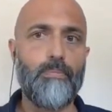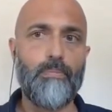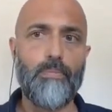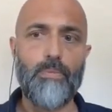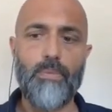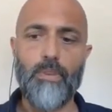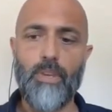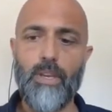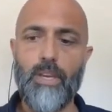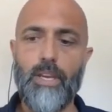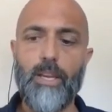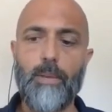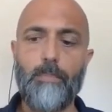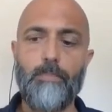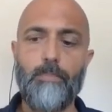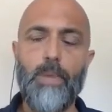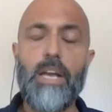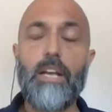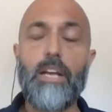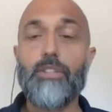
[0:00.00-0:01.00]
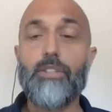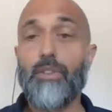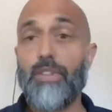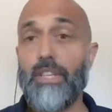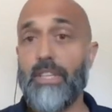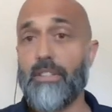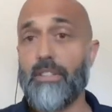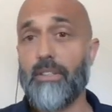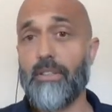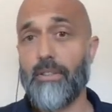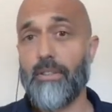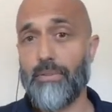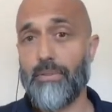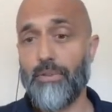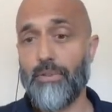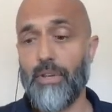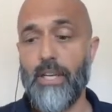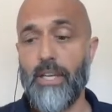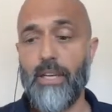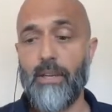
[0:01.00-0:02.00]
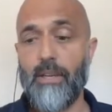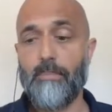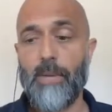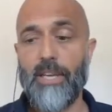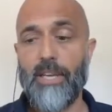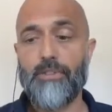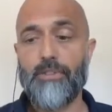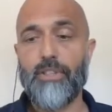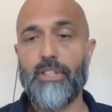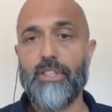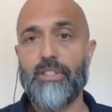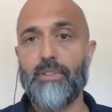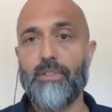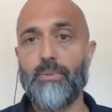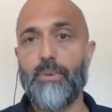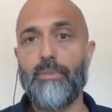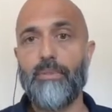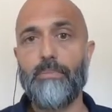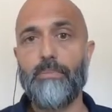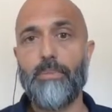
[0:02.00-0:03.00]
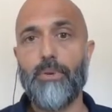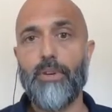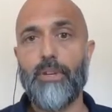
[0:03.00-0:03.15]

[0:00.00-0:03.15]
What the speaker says: Okay, so these are three metrics that we've put in